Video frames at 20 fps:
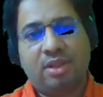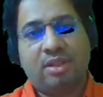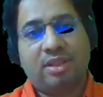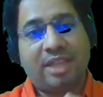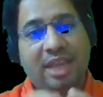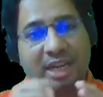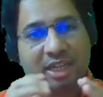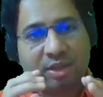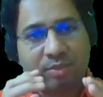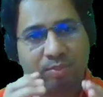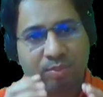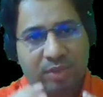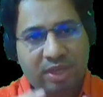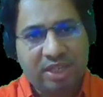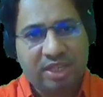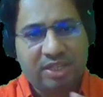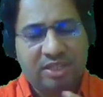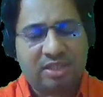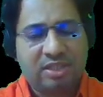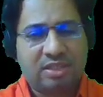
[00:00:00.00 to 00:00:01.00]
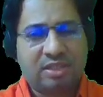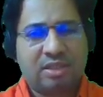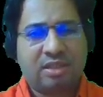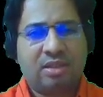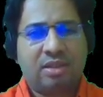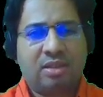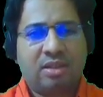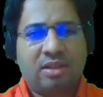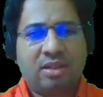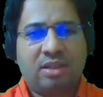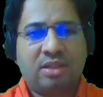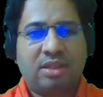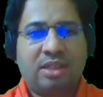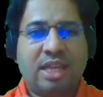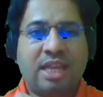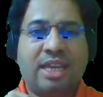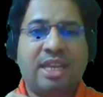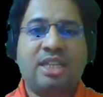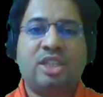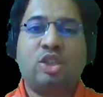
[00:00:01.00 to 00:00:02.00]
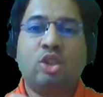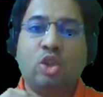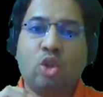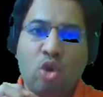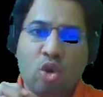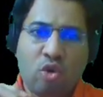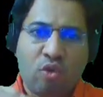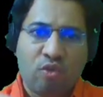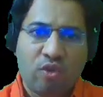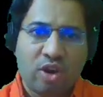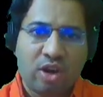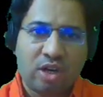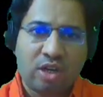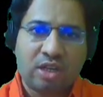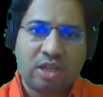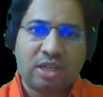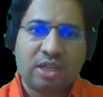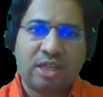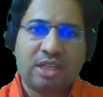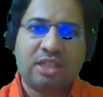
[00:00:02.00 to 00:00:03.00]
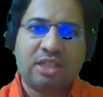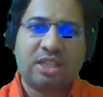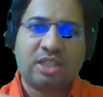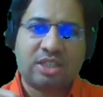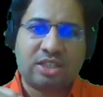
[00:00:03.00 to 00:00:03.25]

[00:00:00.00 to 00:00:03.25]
That means there is no word in the